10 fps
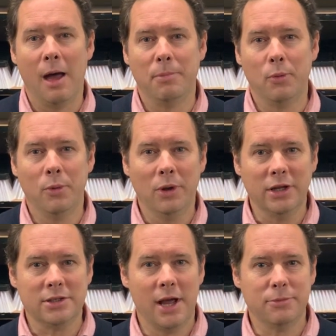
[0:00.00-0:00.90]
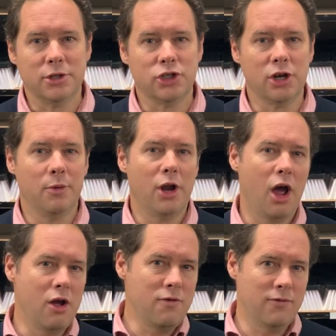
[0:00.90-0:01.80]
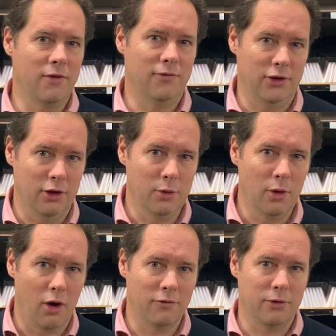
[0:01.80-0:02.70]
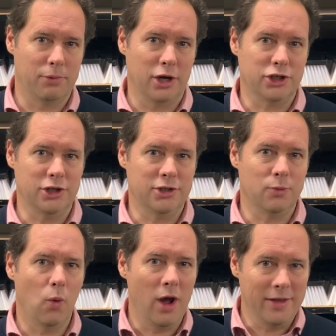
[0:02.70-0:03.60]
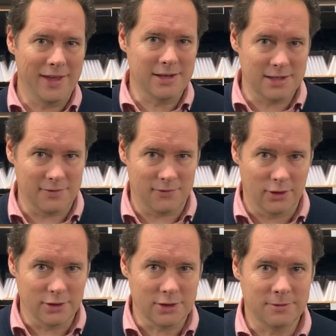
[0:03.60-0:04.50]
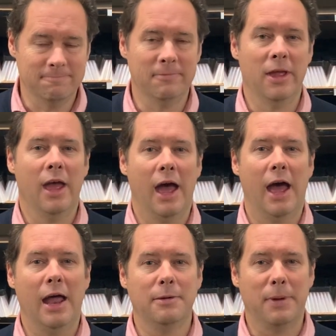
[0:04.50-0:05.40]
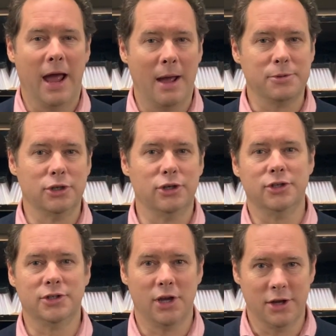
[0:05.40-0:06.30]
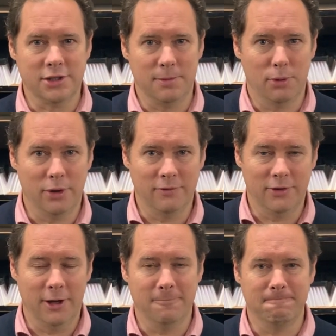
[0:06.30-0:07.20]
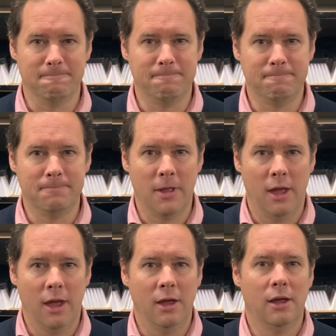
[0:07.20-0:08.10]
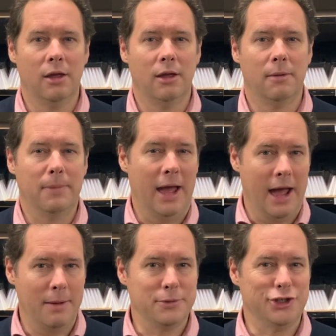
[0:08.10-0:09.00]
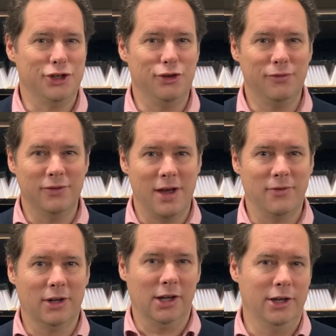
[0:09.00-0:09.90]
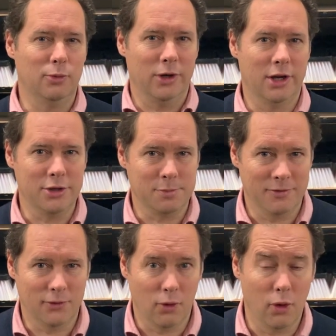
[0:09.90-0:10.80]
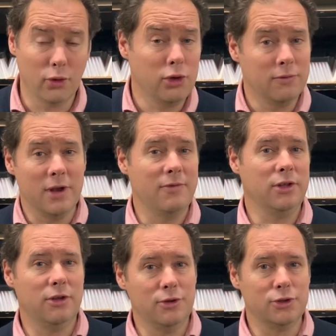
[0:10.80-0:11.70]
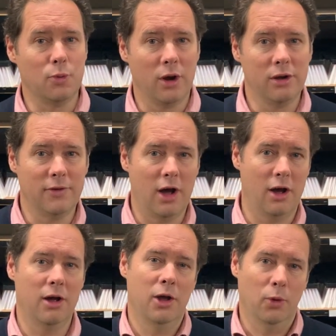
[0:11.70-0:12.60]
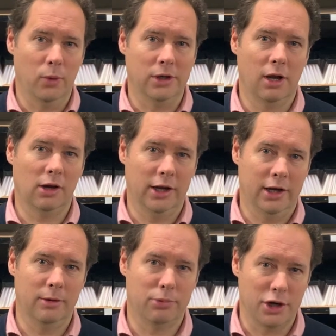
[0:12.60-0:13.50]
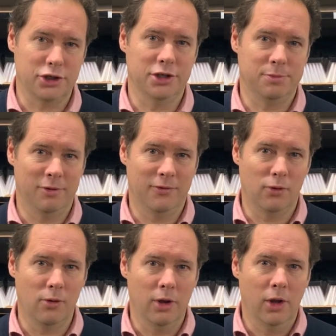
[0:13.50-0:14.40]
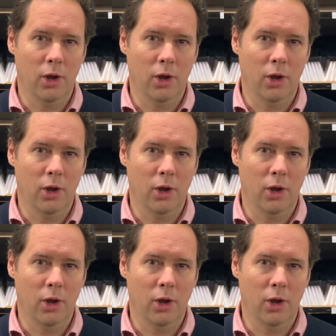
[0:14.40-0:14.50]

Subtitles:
But we will attempt to show an overview of the brushes, why they're different, and perhaps a good starting point for you. Perhaps you've never cleaned windows before, or you've never used one of our window cleaning brushes before.